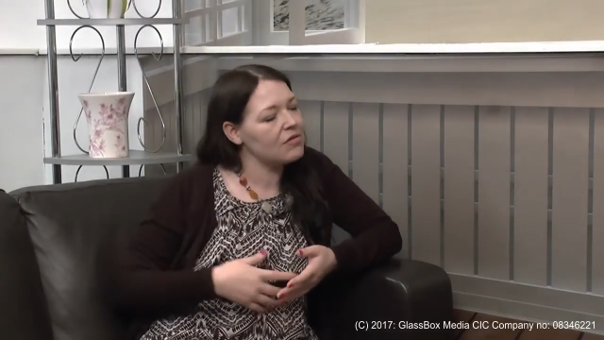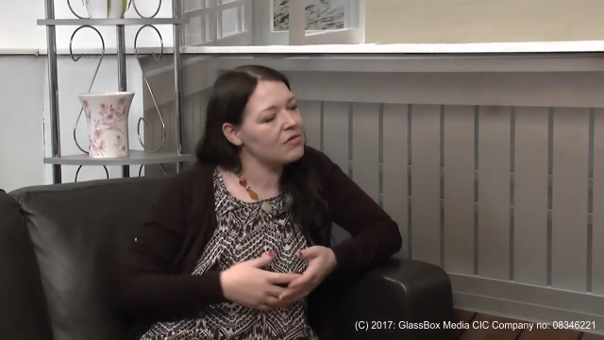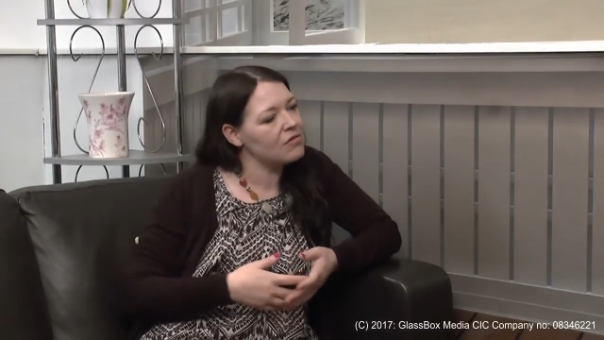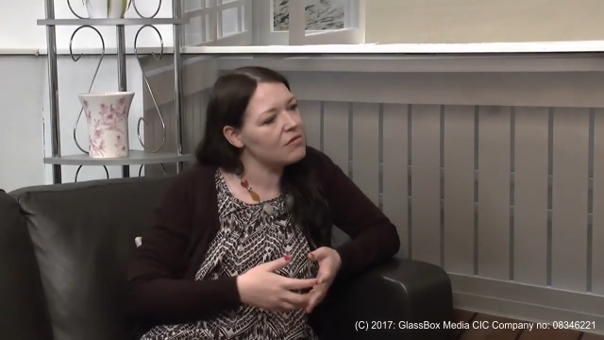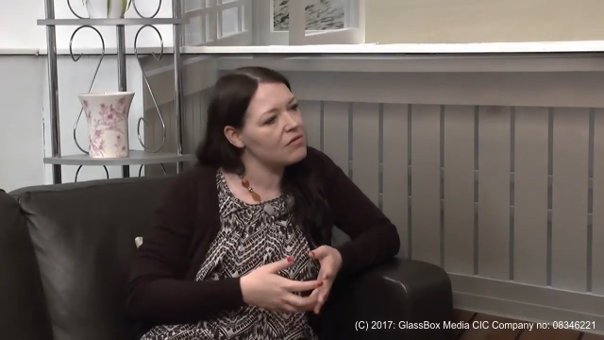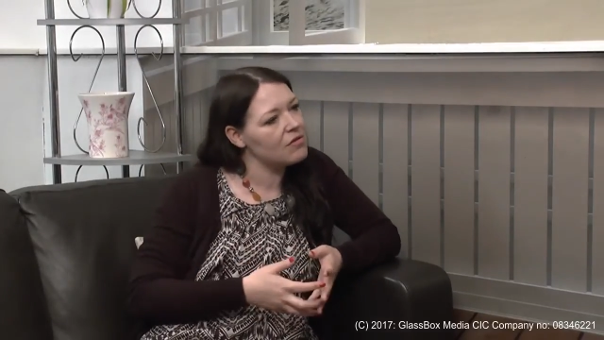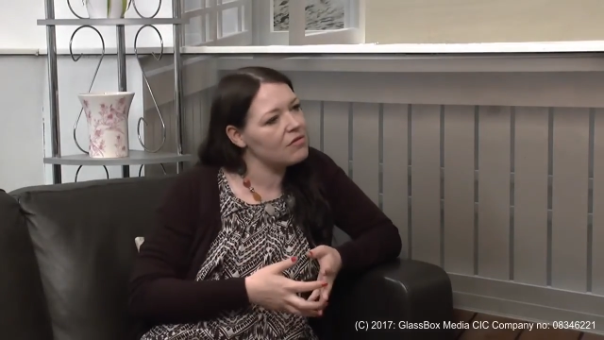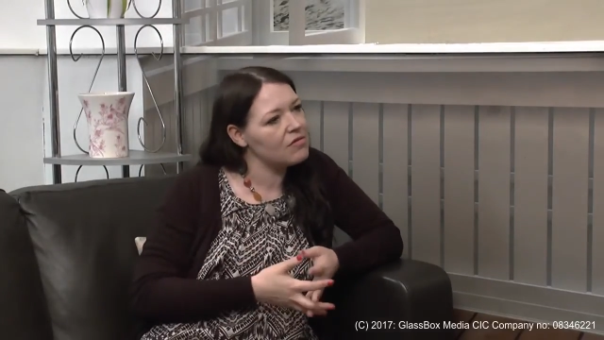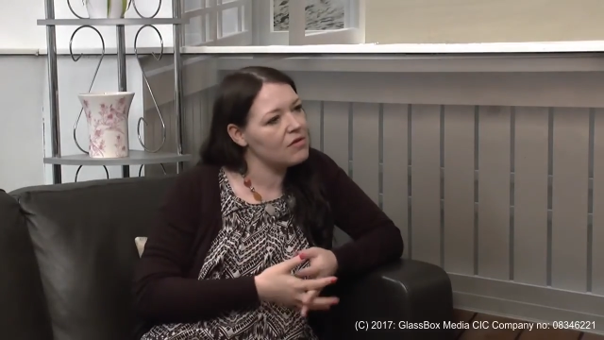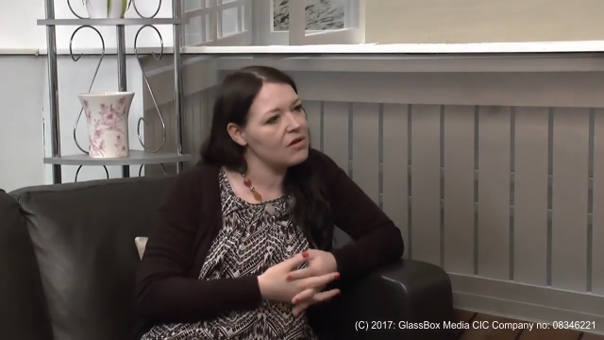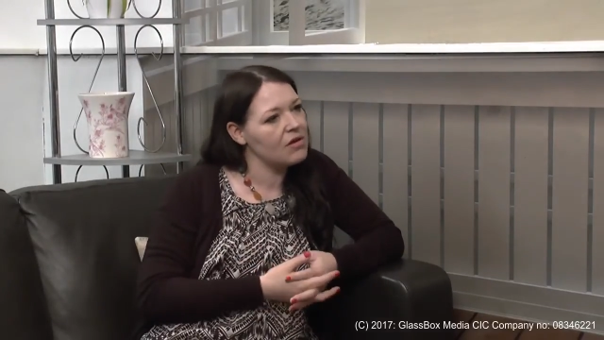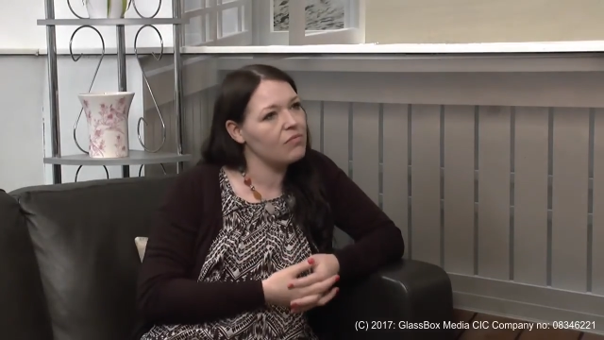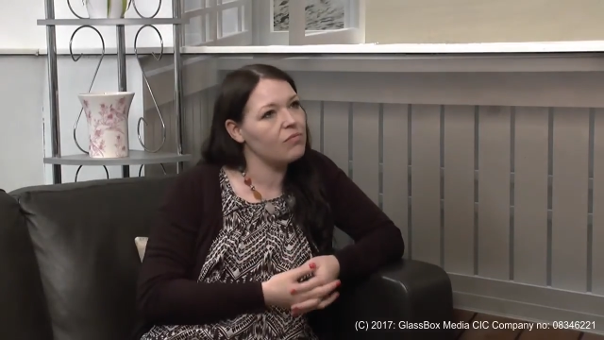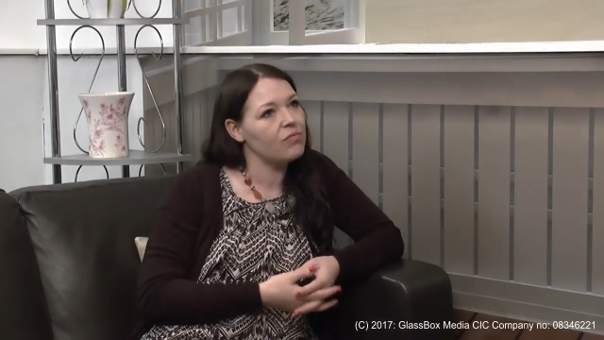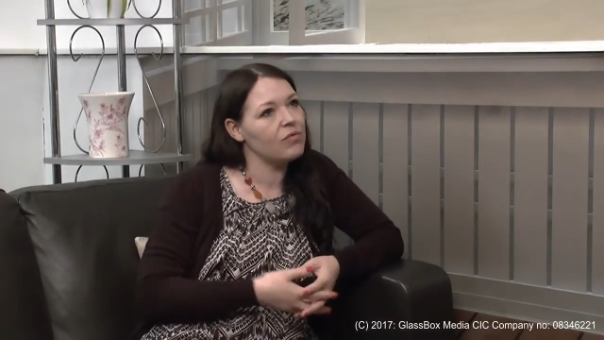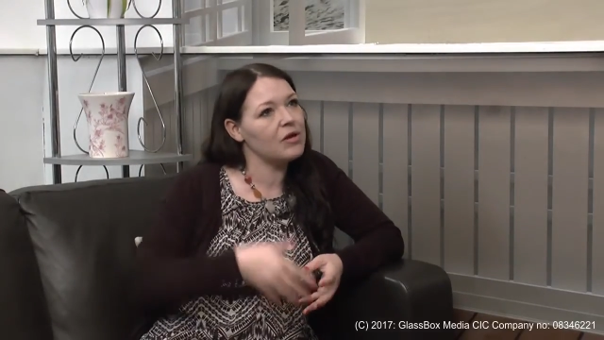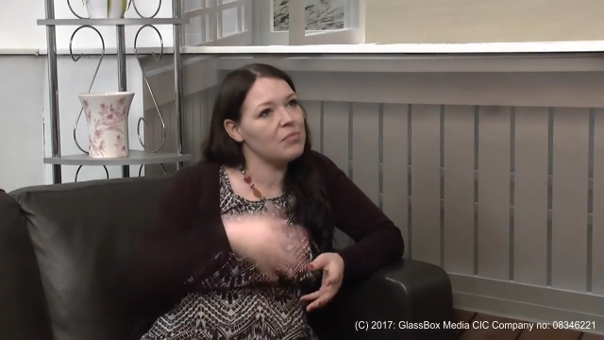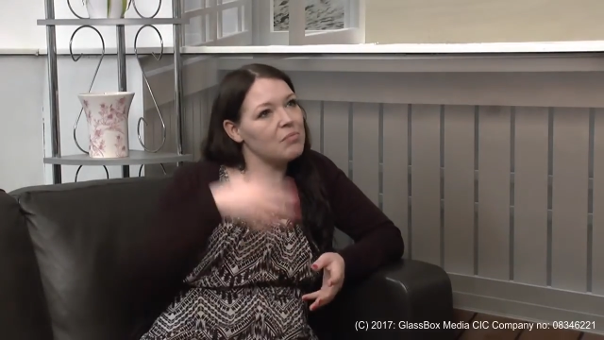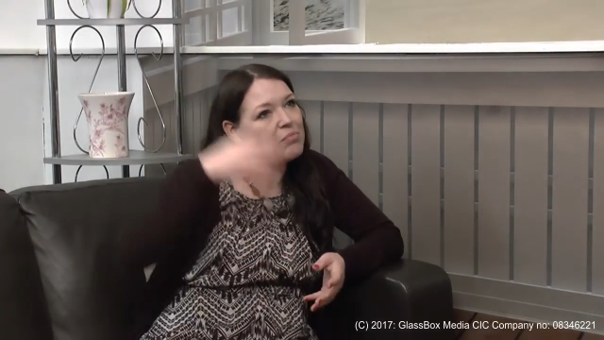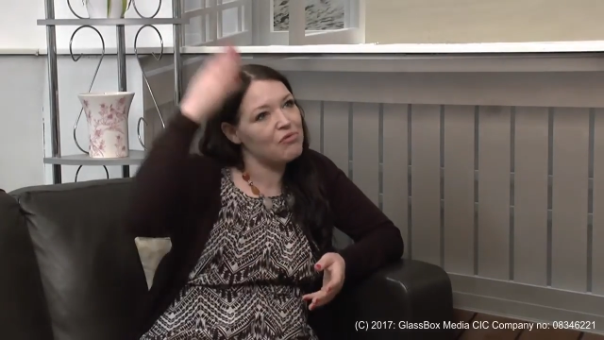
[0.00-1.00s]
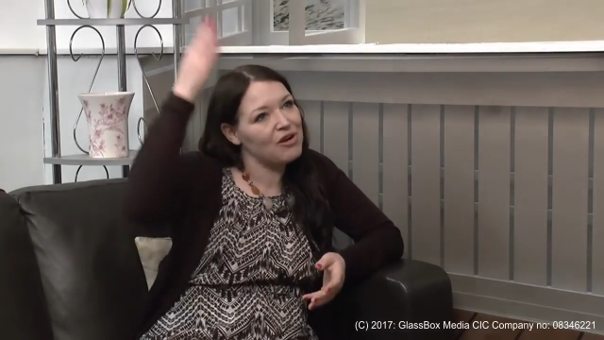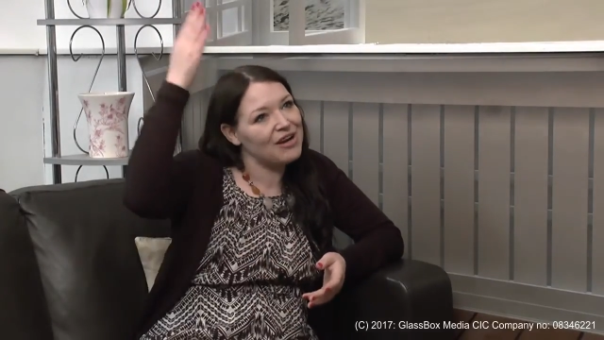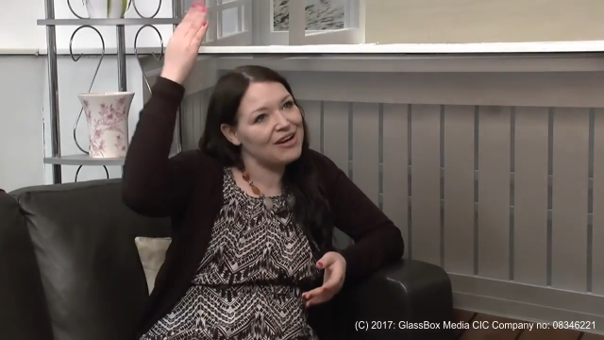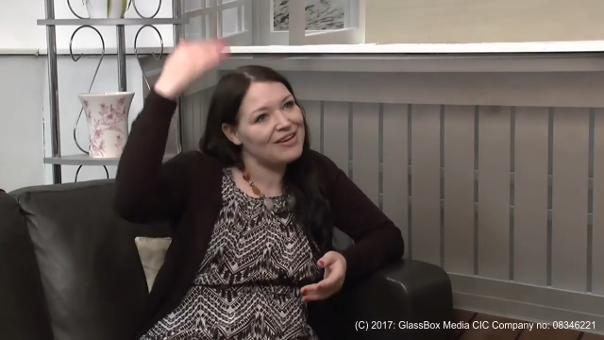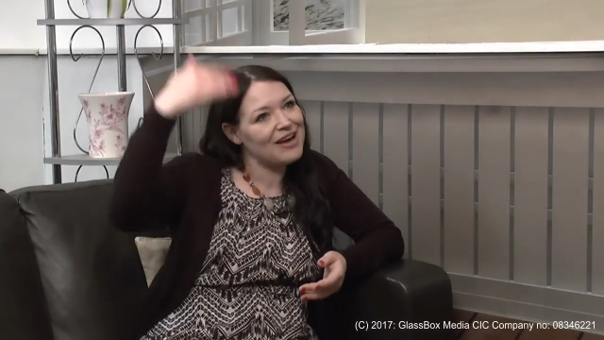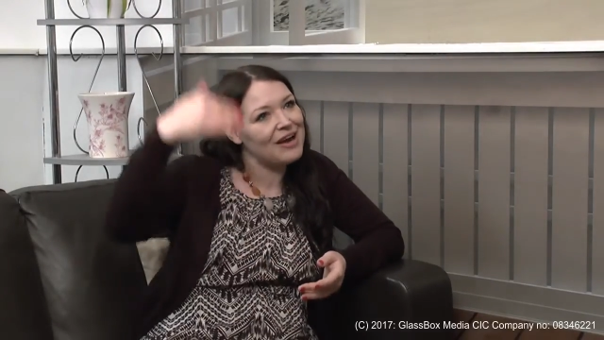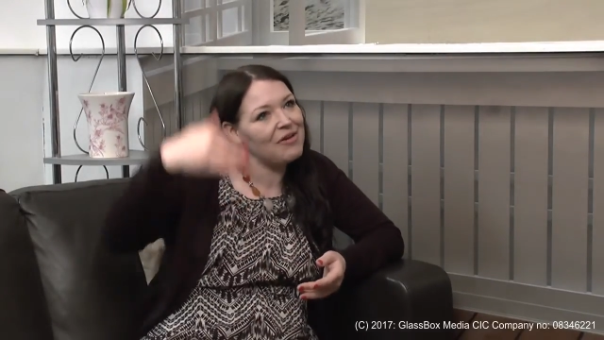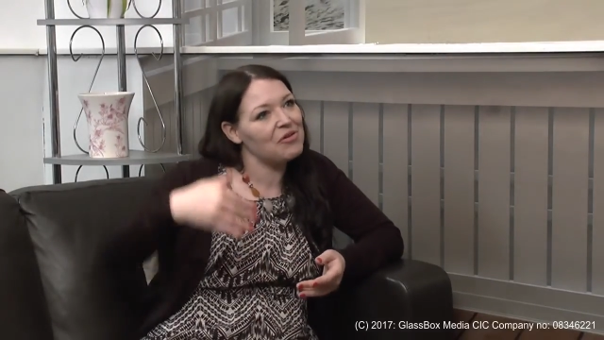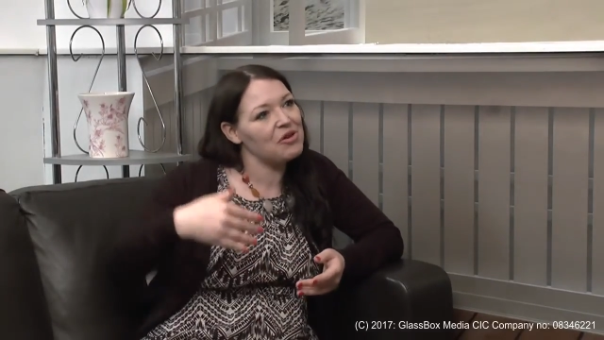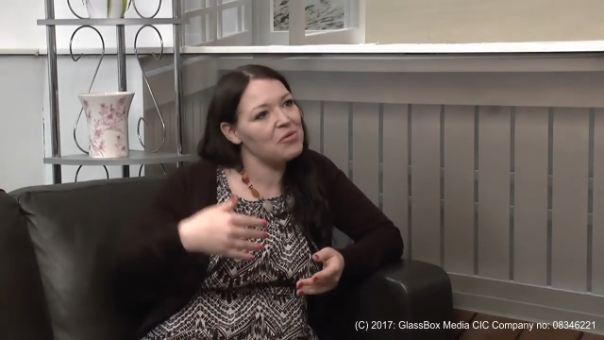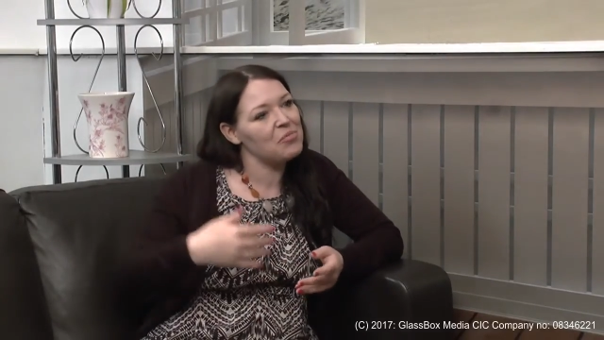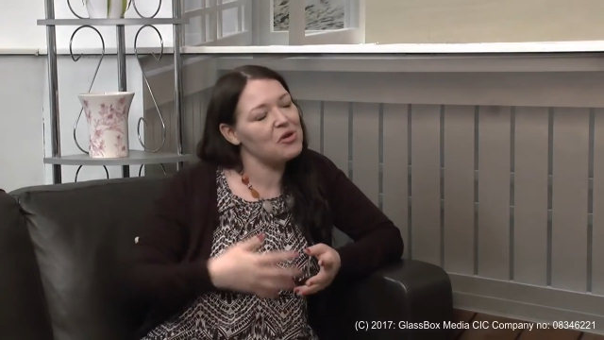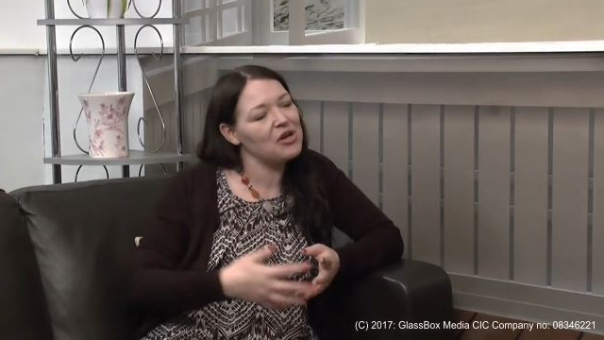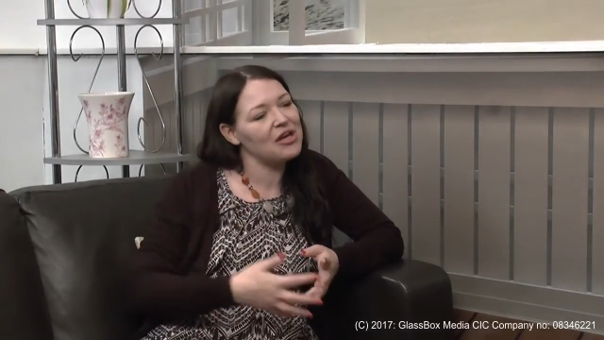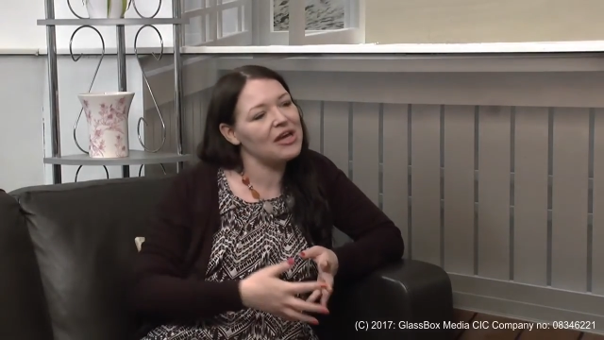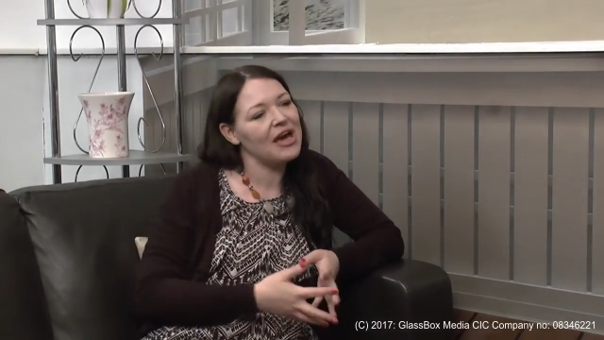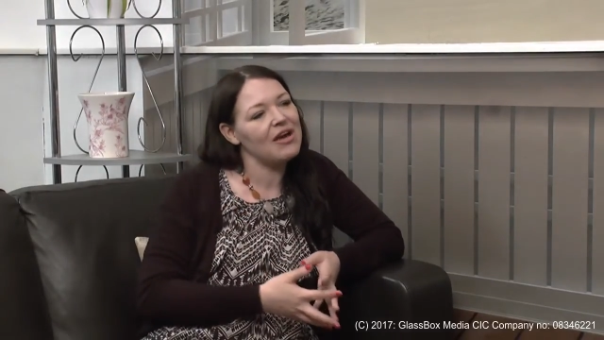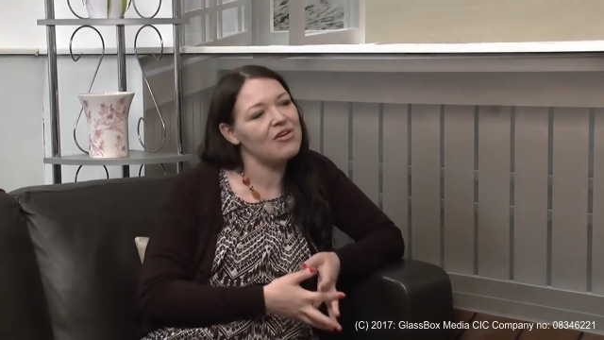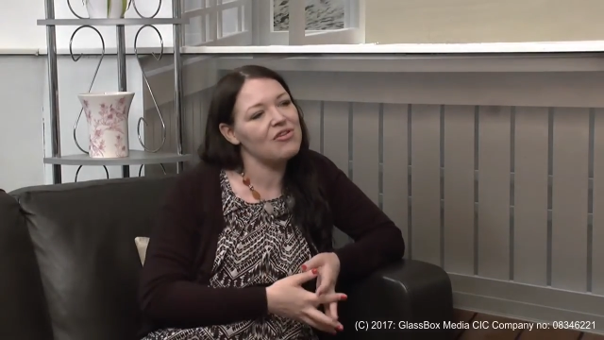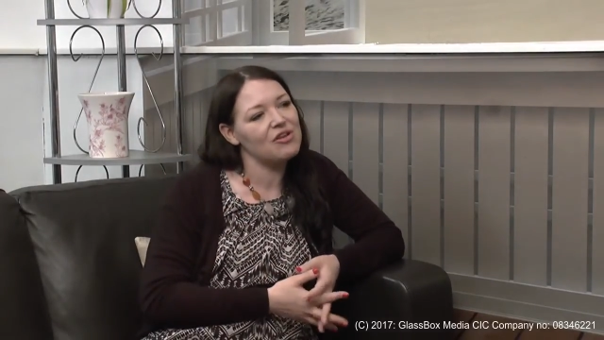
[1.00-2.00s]
to see if we can bring down
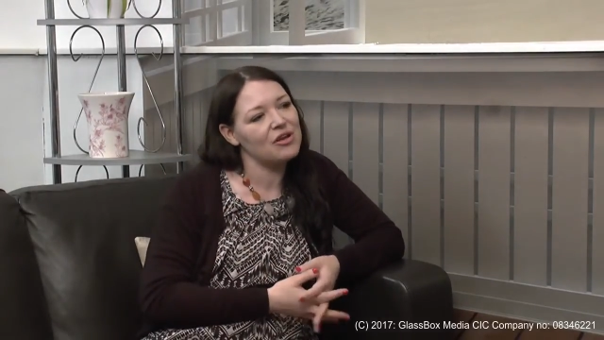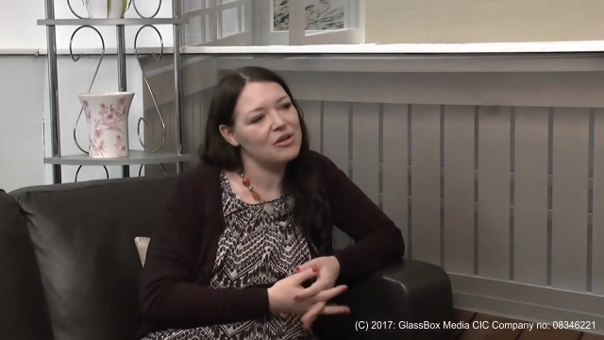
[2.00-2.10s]
communication.